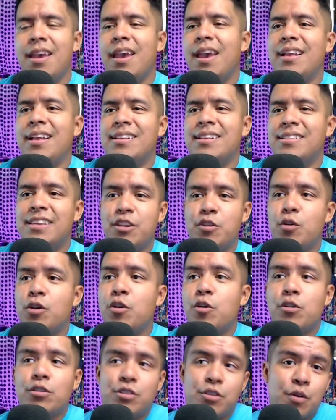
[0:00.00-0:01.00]
And you
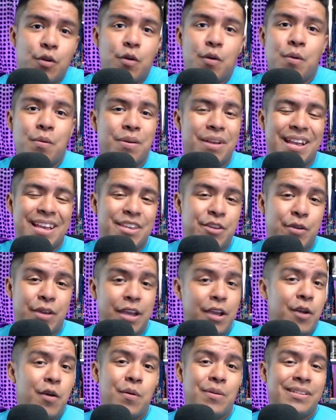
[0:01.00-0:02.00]

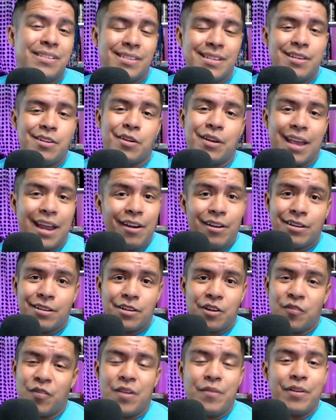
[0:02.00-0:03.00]
can go and see your
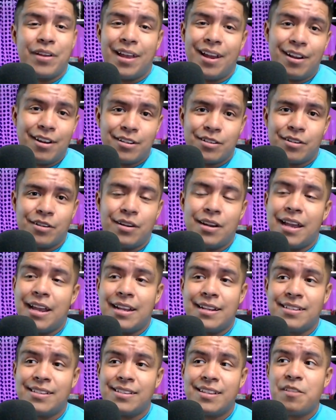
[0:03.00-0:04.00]
favorite character, and
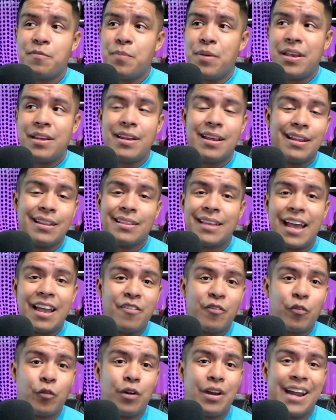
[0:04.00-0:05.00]
instead of being in
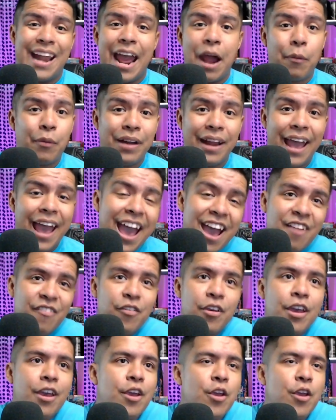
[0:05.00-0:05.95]
line for an hour and a half,